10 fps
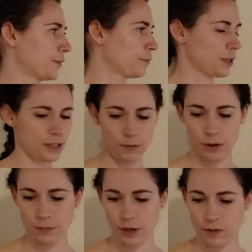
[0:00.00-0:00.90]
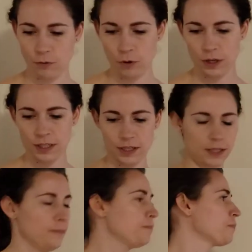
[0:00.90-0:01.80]
what's the word I'm looking for,
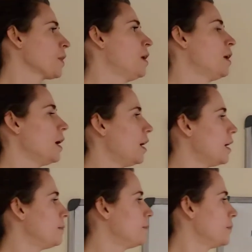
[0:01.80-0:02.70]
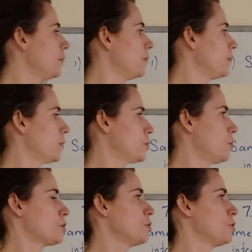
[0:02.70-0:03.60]
system, there's no
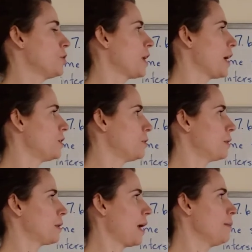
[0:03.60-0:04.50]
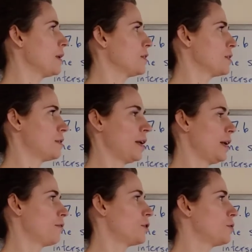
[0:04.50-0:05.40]
solution. You can't do it, okay, because they
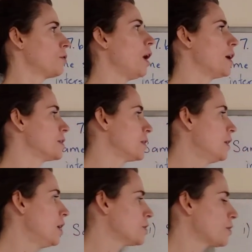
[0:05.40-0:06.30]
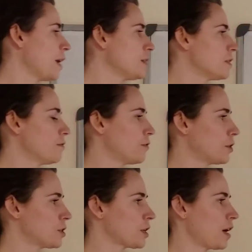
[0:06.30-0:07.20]
never do cross. So that's the
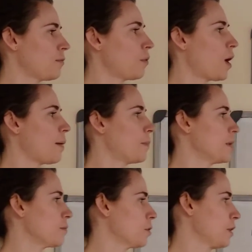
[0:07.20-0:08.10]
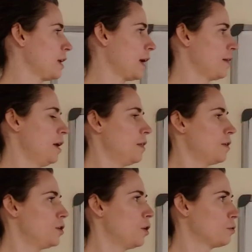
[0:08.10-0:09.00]
first kind of property that we're looking at, the
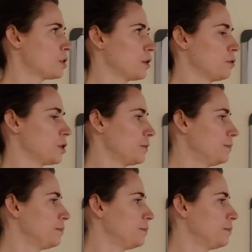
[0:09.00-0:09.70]
no solution.